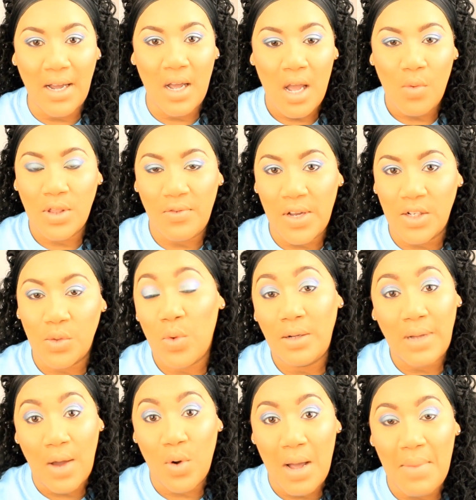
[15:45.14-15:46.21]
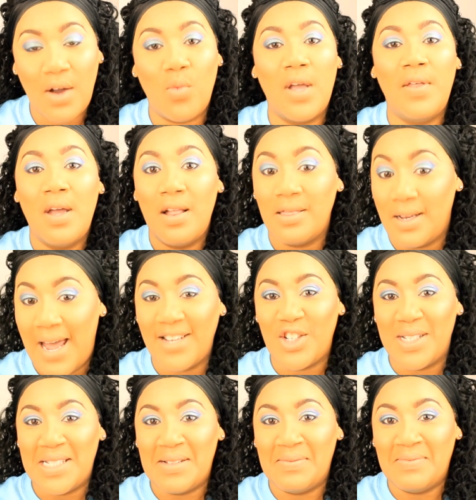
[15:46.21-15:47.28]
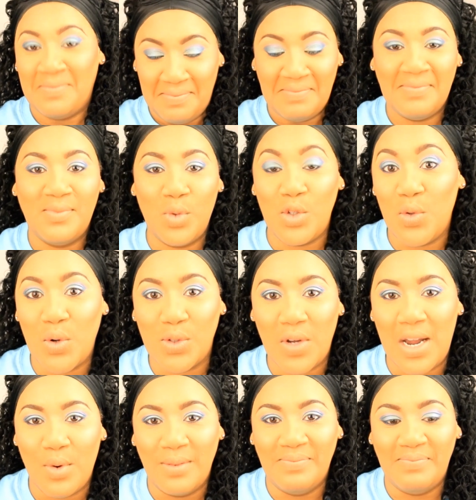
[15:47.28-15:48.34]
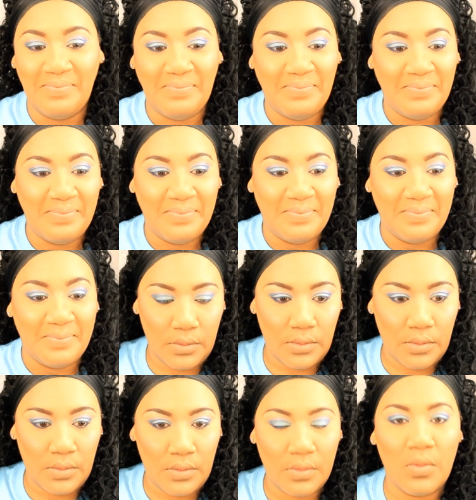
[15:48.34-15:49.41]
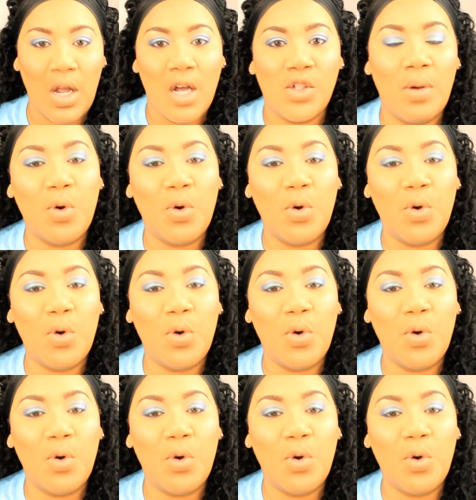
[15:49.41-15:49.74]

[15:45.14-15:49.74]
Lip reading: Now I'm going to continue with my